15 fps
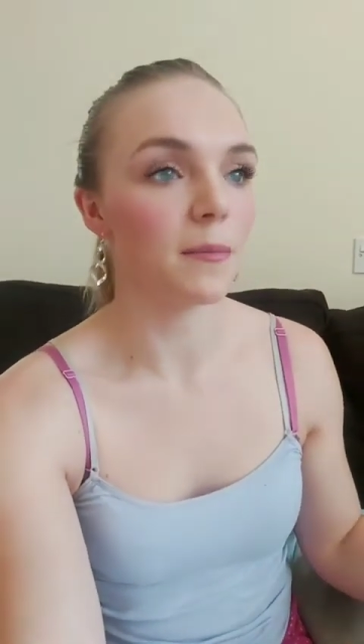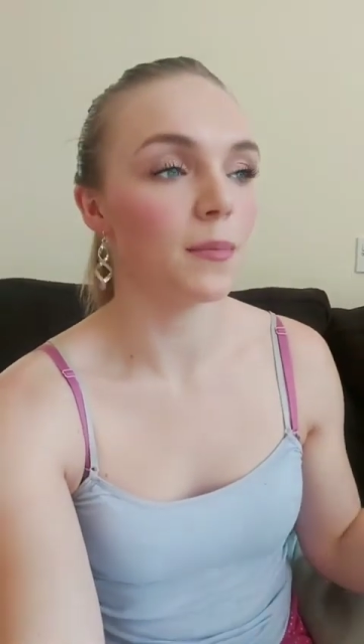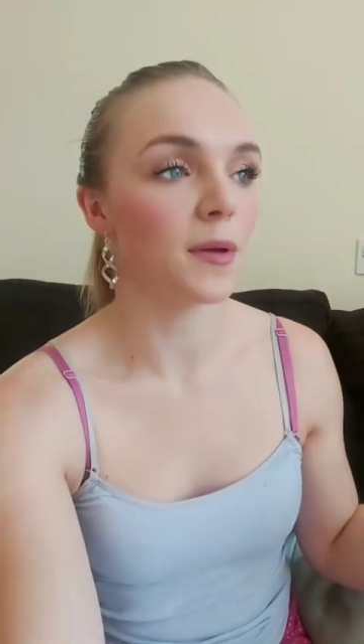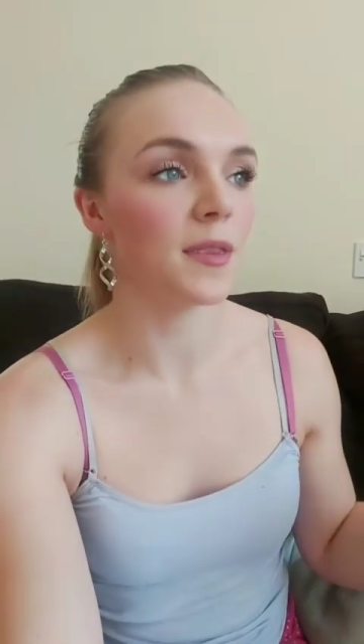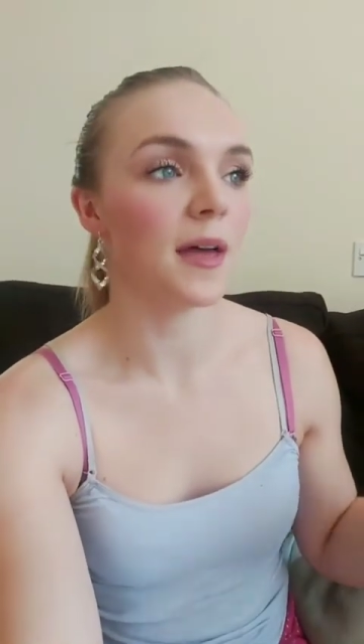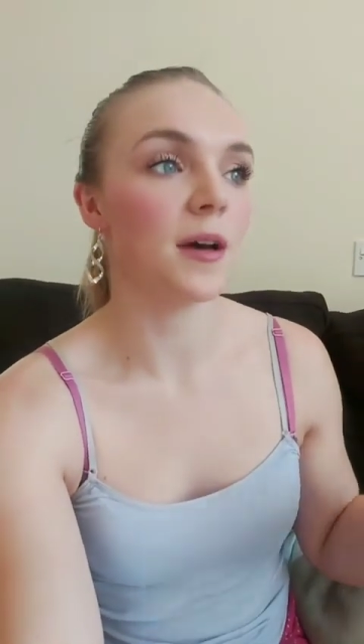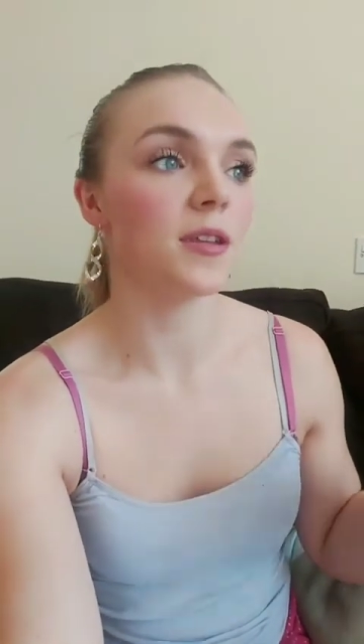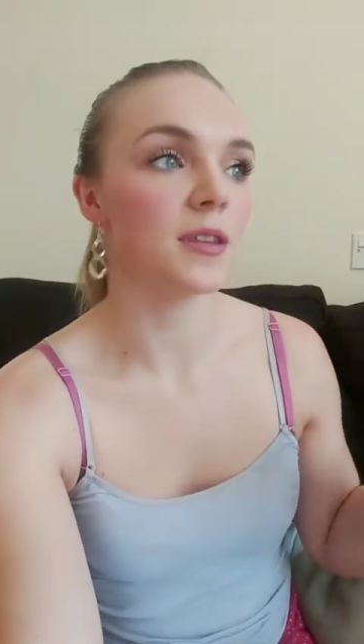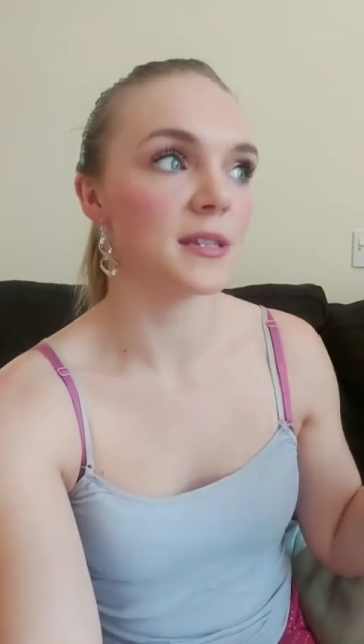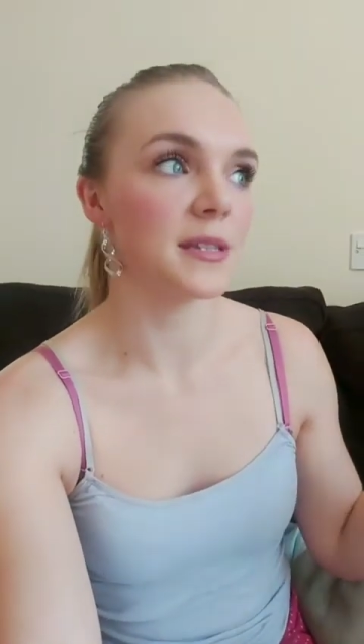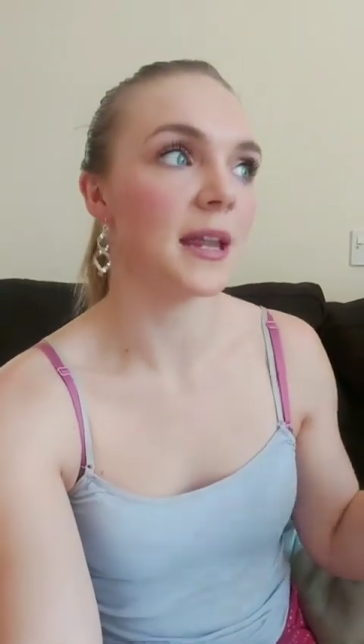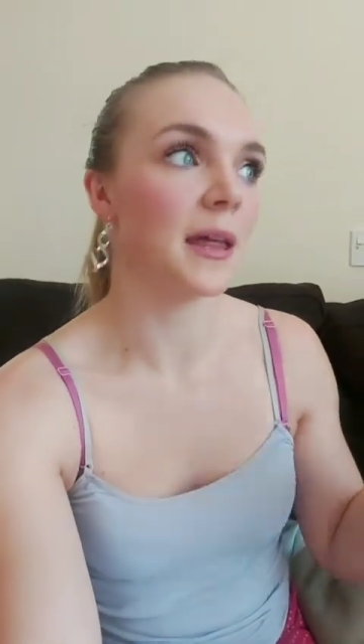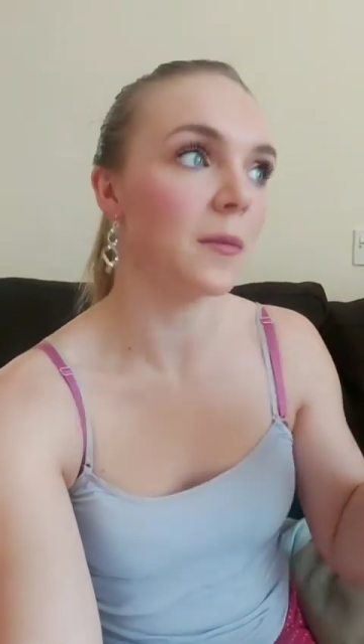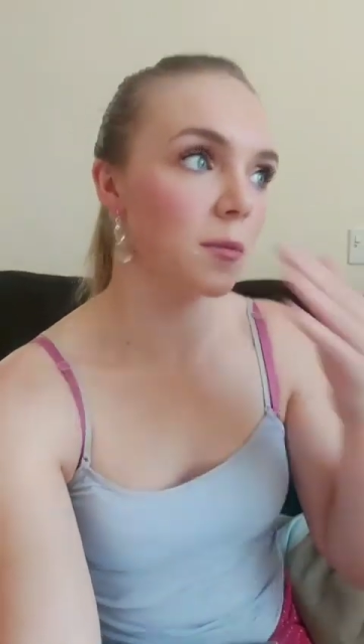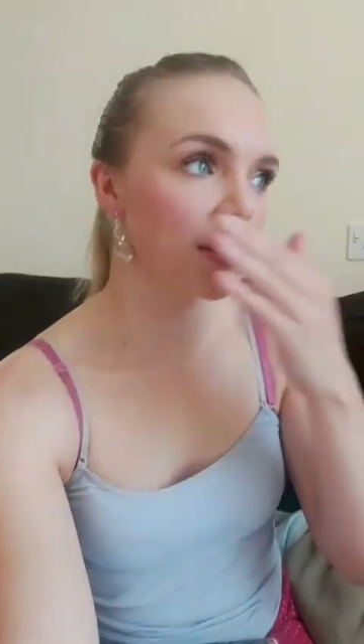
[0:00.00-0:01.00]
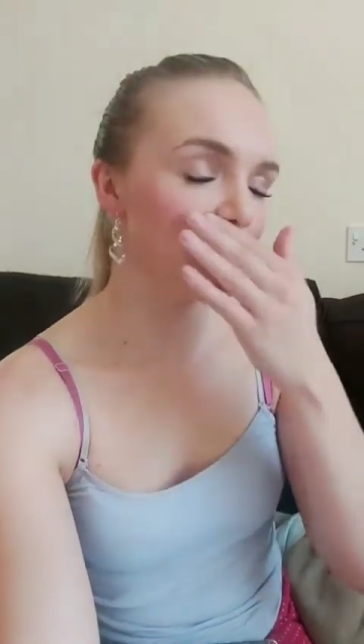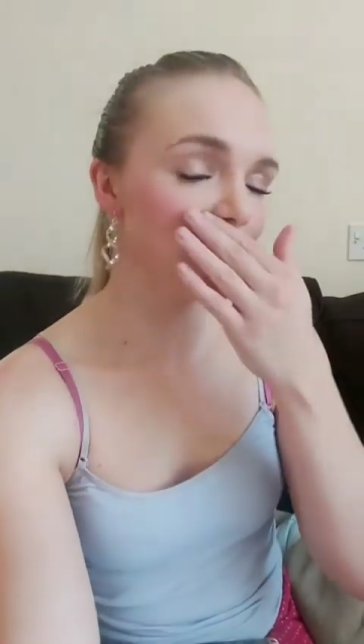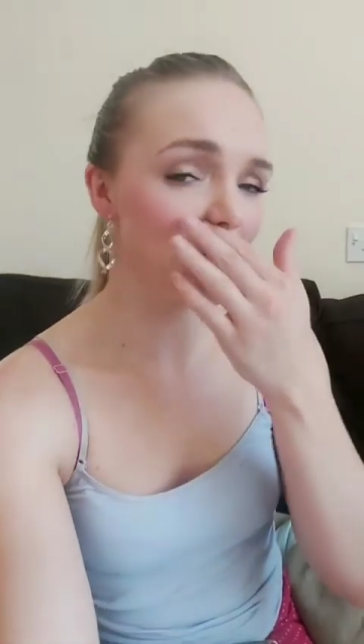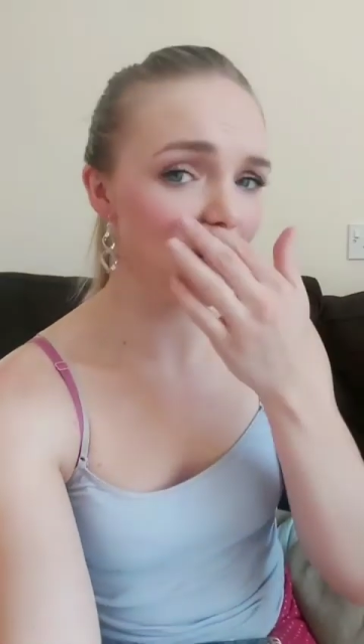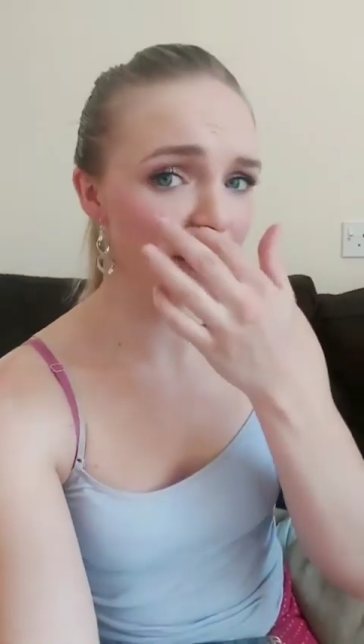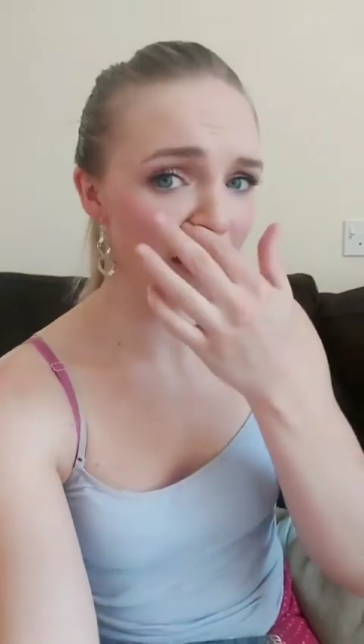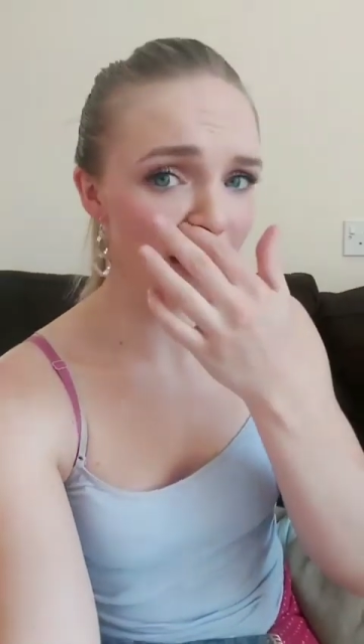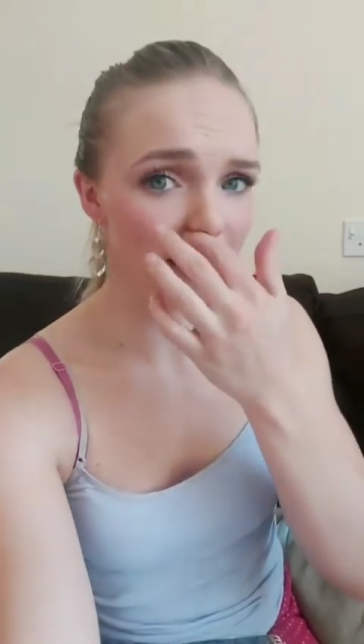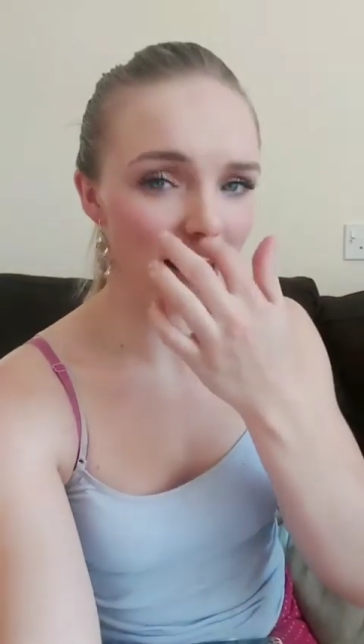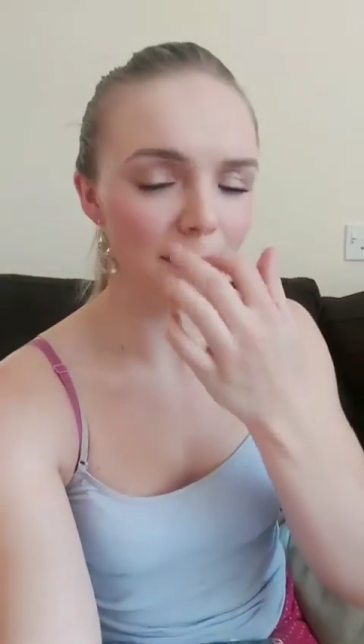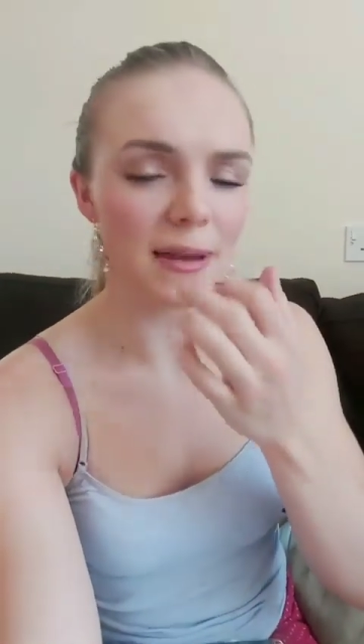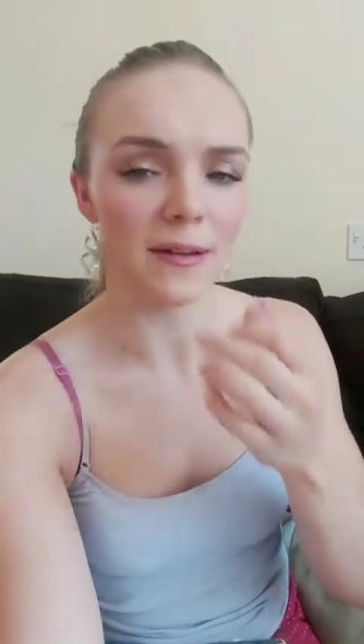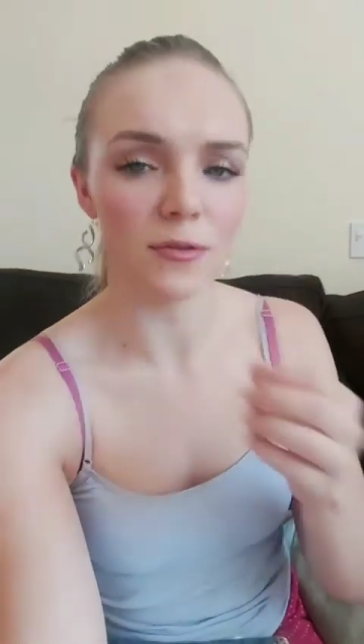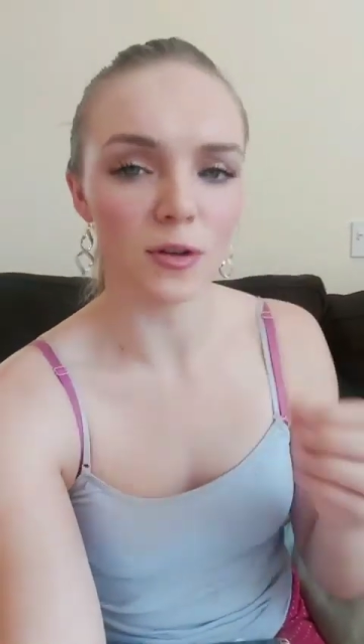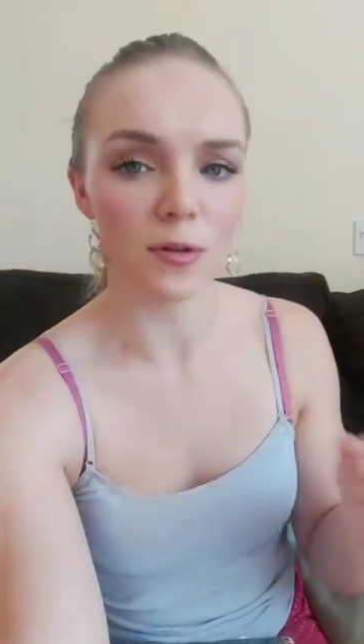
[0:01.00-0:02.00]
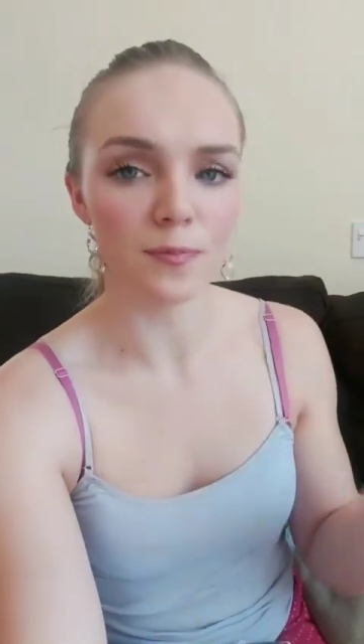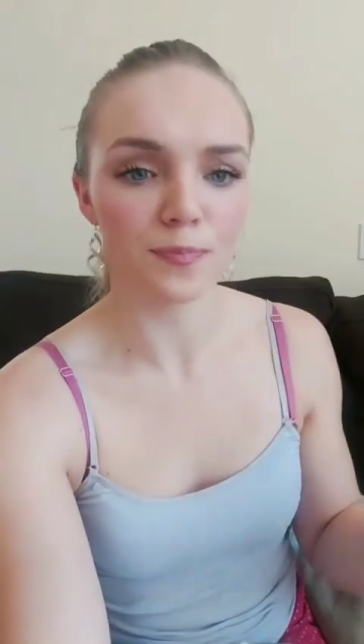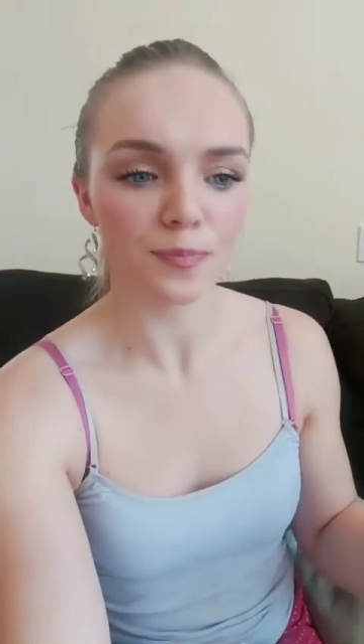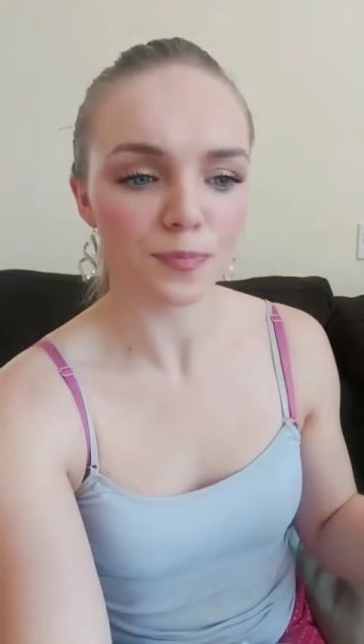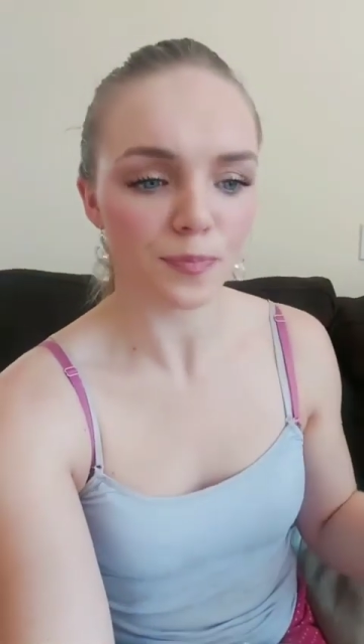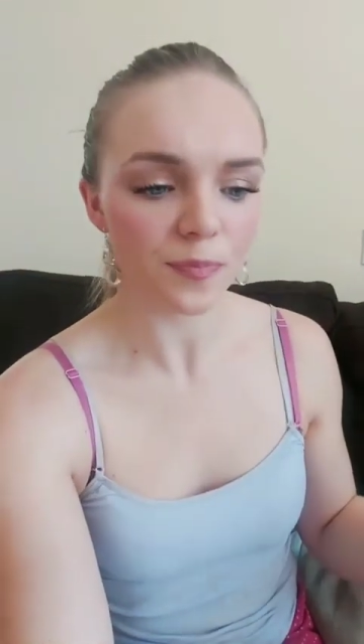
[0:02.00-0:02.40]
but that other stallion would need to be at the same level